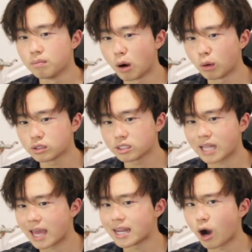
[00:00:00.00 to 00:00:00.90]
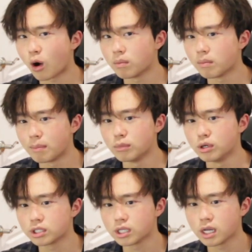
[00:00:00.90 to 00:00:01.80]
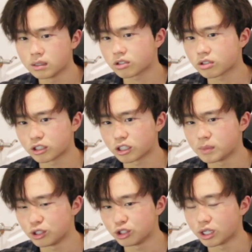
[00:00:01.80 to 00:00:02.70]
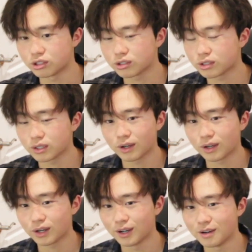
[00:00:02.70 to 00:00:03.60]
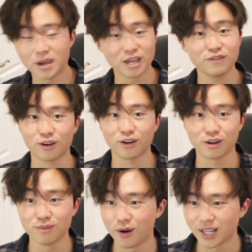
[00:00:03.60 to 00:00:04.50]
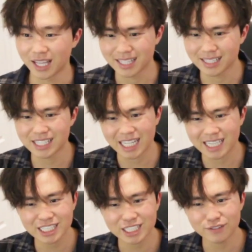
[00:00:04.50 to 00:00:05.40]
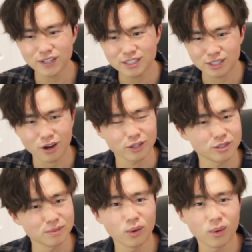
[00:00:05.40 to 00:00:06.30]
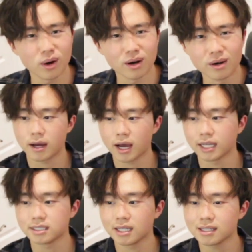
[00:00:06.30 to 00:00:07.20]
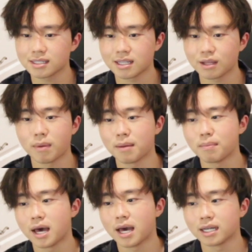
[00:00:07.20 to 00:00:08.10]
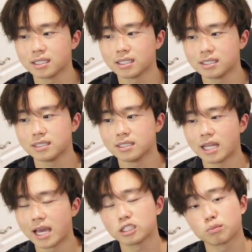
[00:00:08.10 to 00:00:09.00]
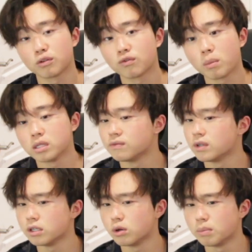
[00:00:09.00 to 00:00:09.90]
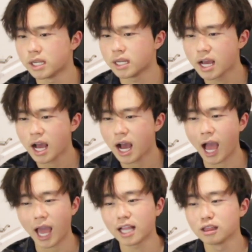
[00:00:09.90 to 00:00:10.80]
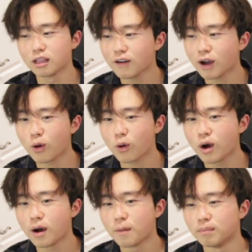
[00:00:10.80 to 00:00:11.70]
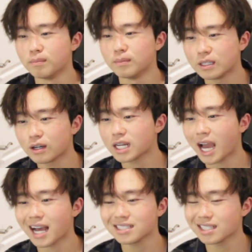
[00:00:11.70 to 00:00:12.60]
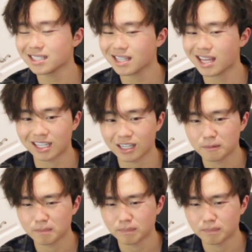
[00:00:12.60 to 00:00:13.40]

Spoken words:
most standout members. This concept is just made for her, bro. Like this, I think she fits this concept so well. I said this in the My Bag dance performance video, but I love how Mion has this like,